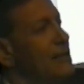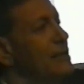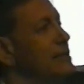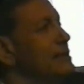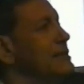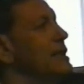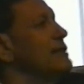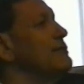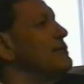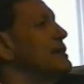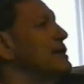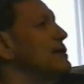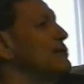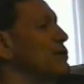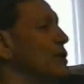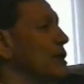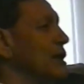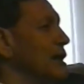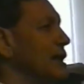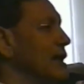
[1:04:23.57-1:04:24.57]
So Stephen
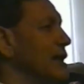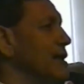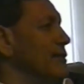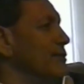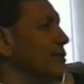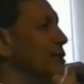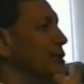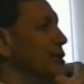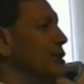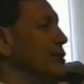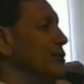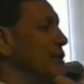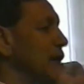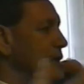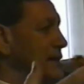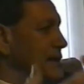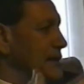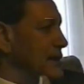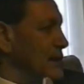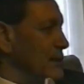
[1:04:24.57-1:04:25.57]
doesn't want to leave the
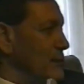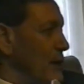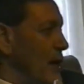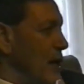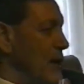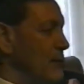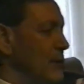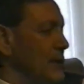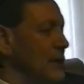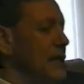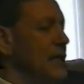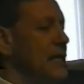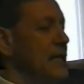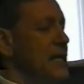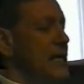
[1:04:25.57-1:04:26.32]
US at the moment.